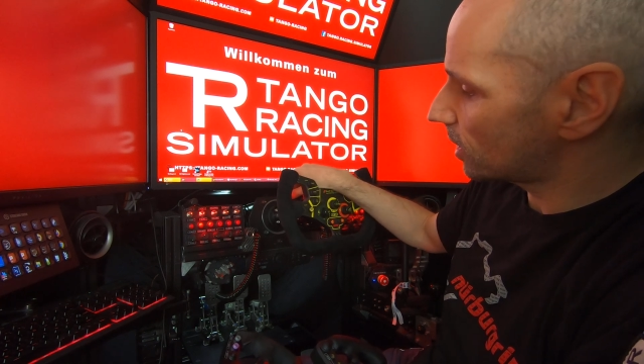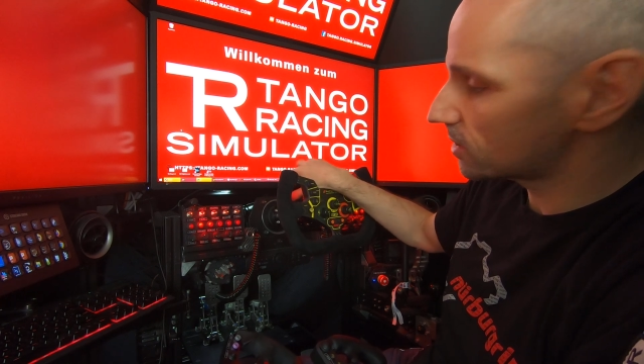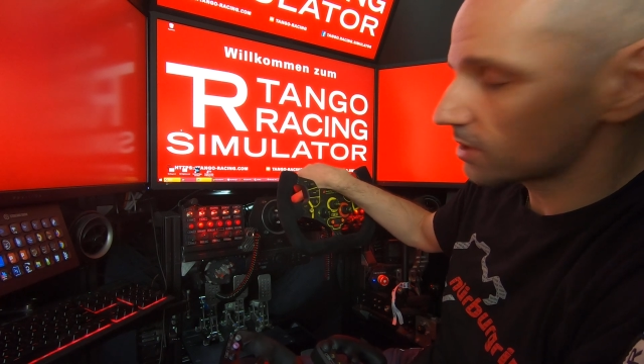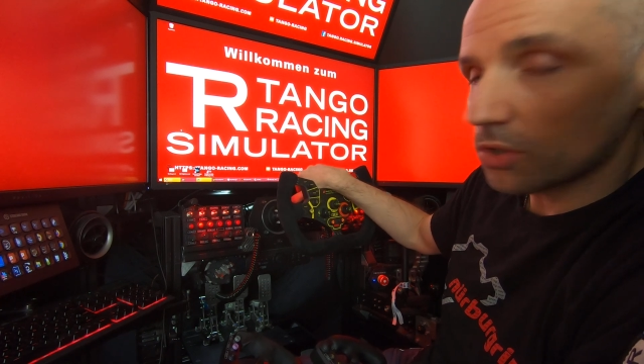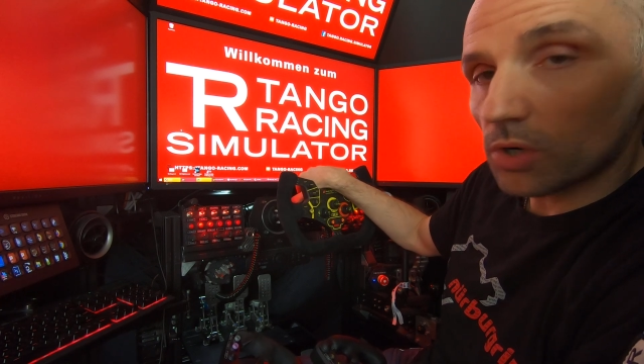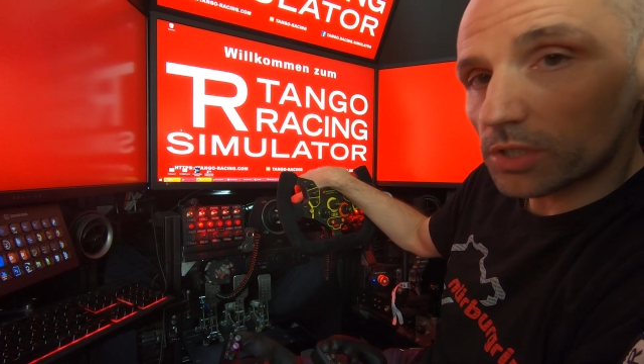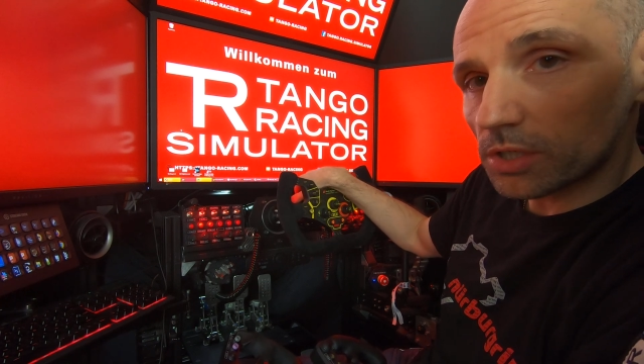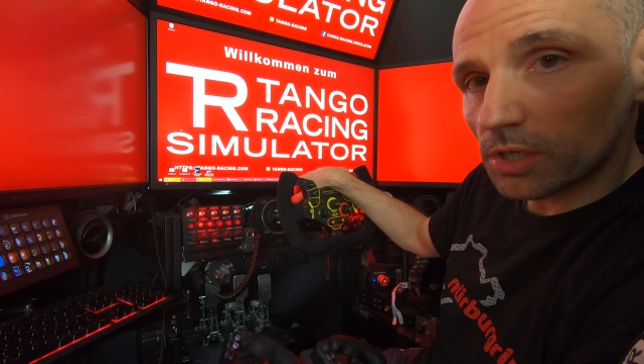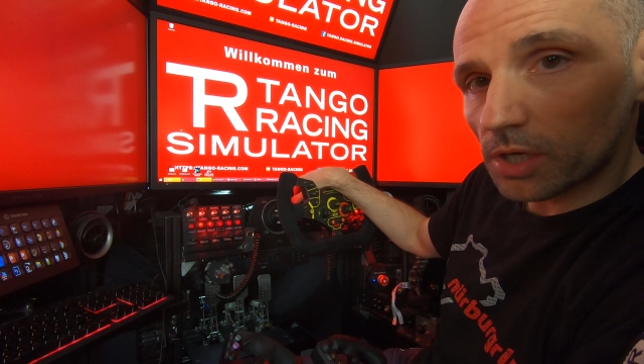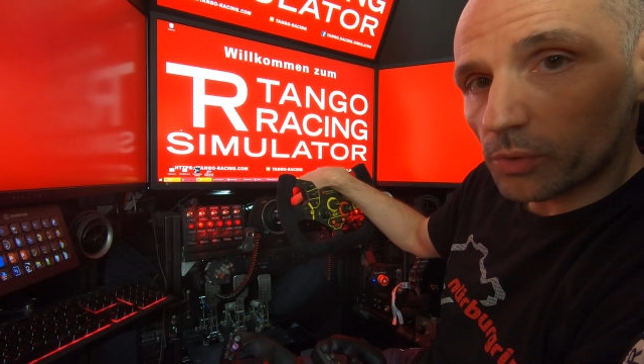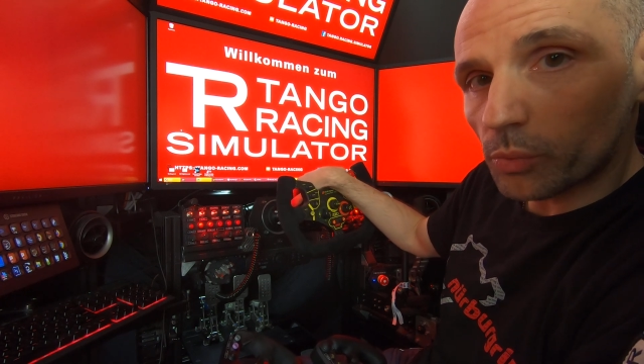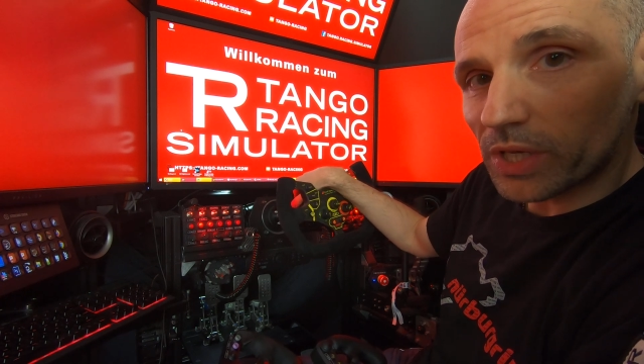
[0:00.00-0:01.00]
custom
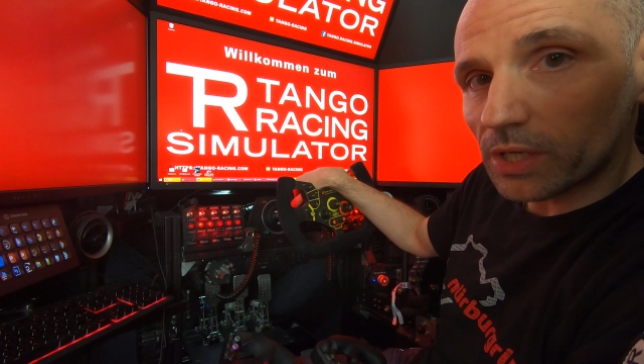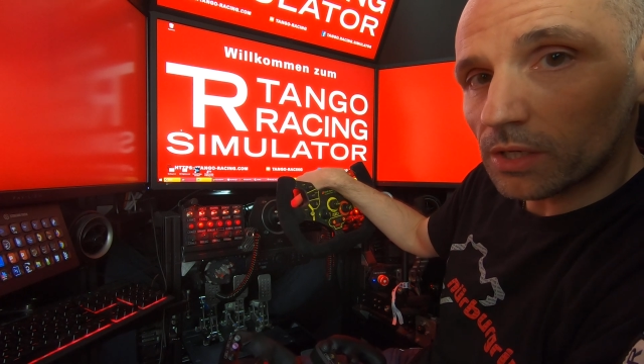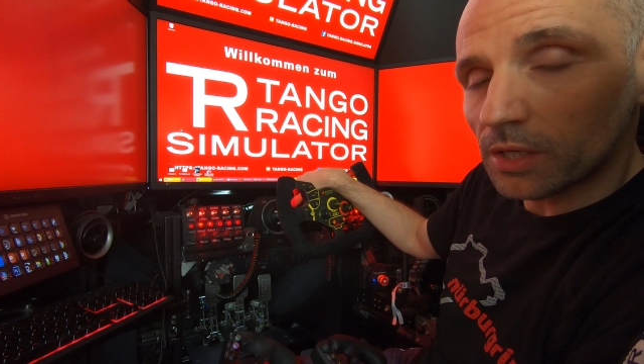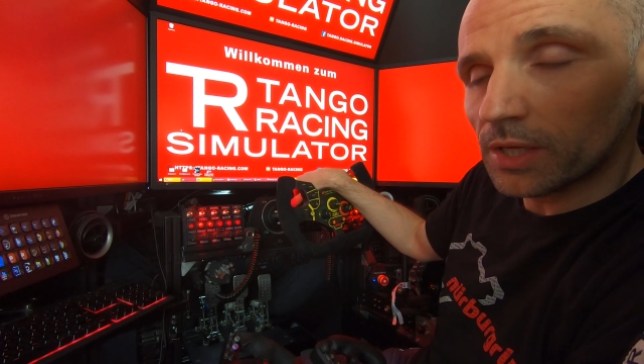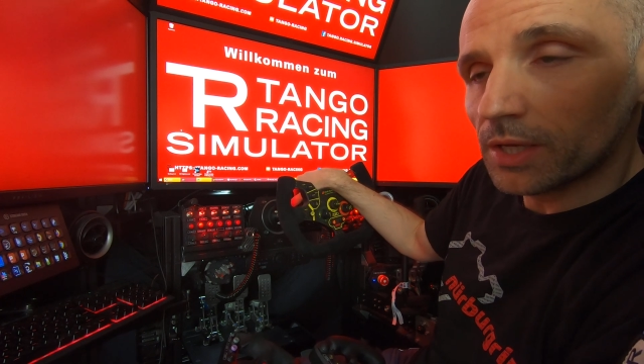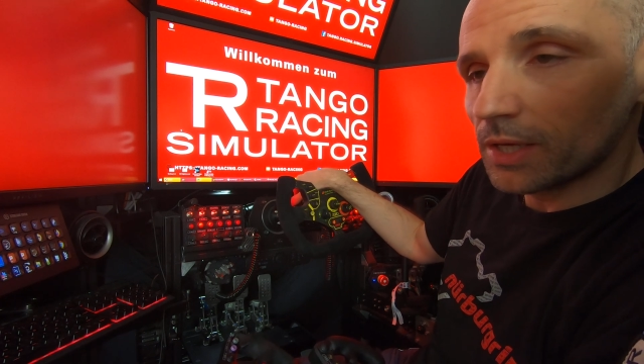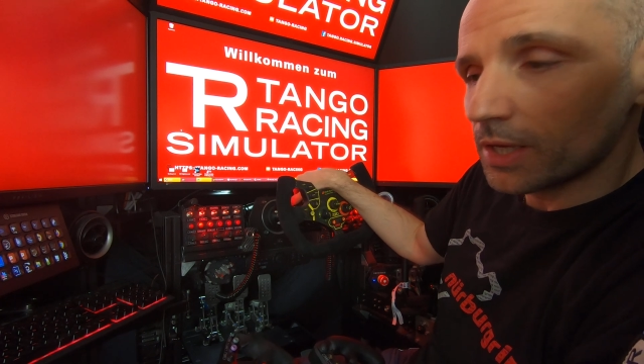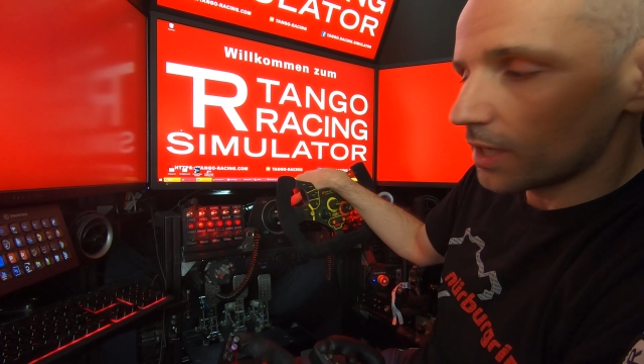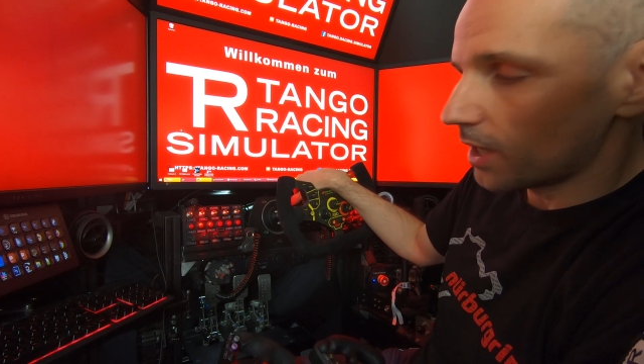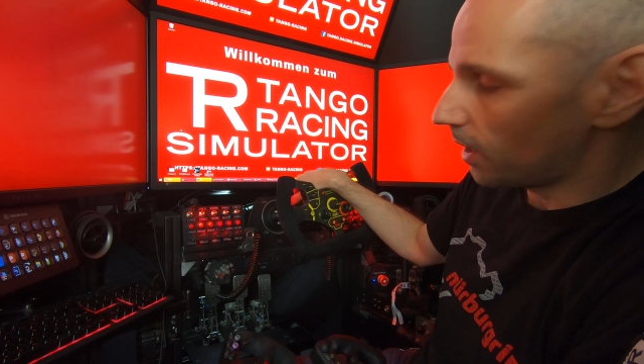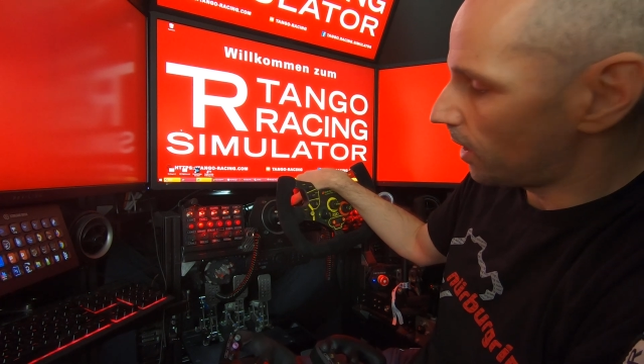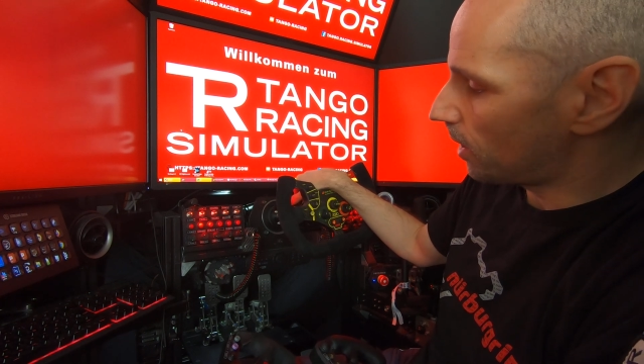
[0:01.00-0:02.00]
order a wheel
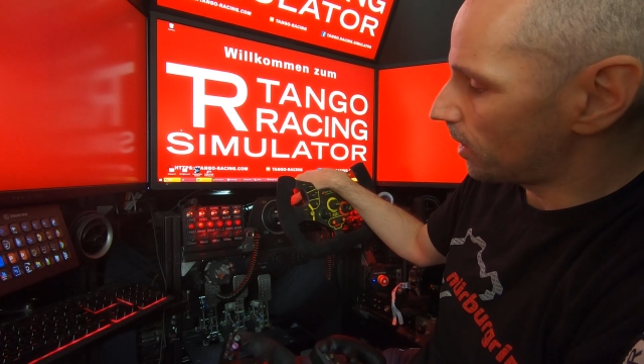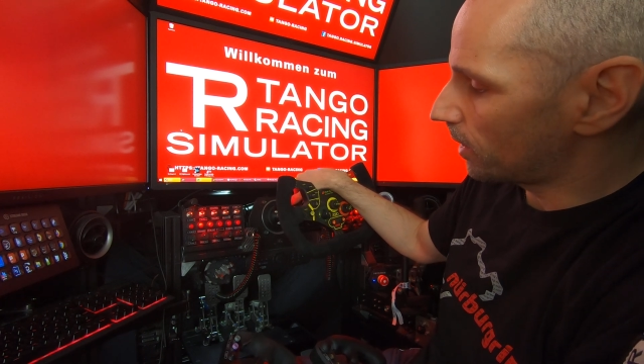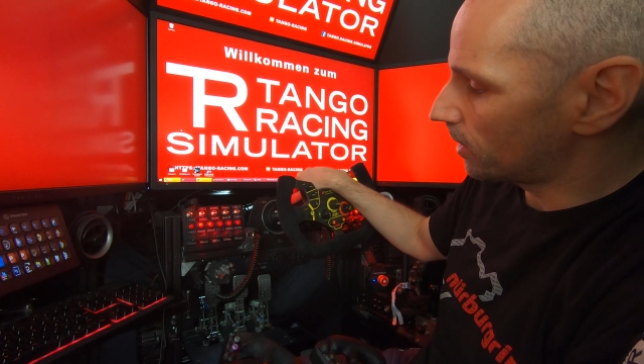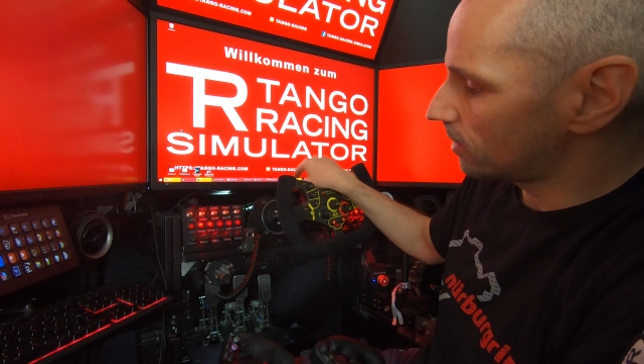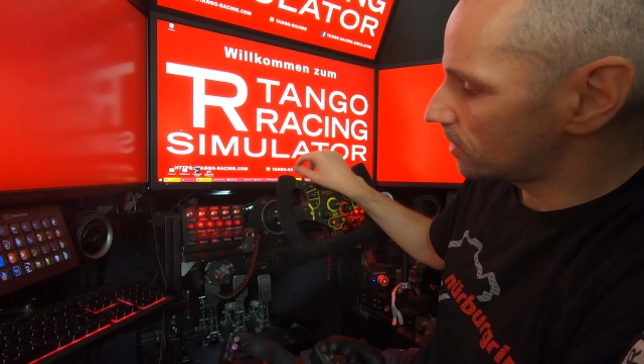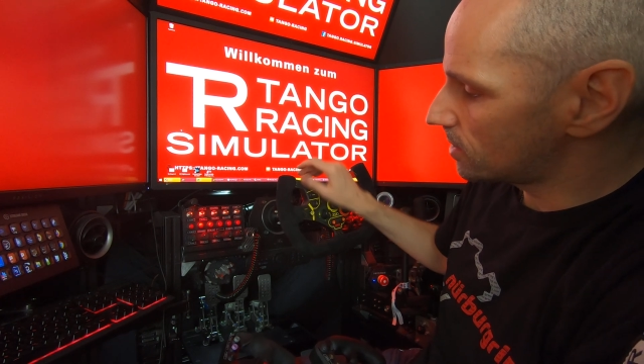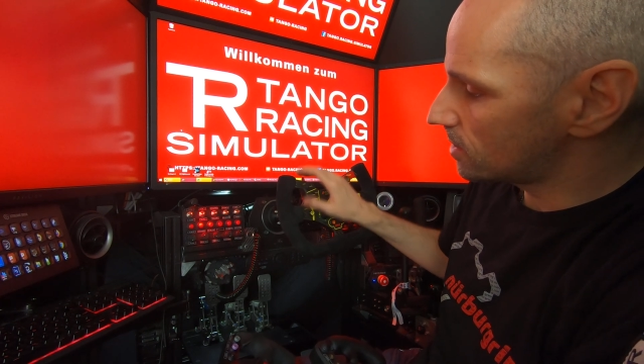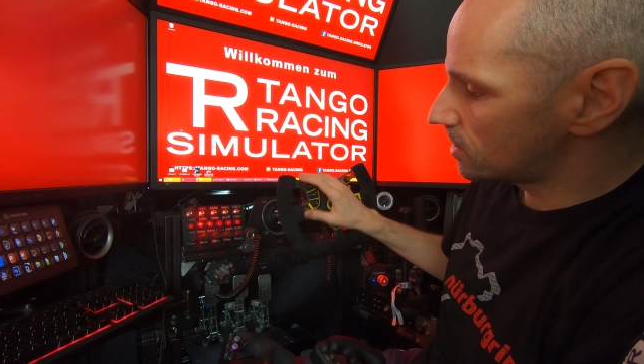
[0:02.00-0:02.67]
and this